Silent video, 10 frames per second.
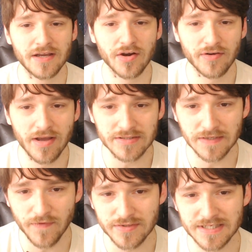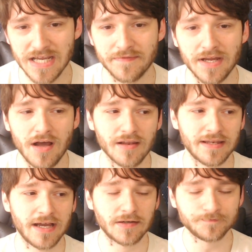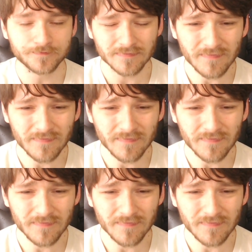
Gunnar Nelson versus Kevin Holland now.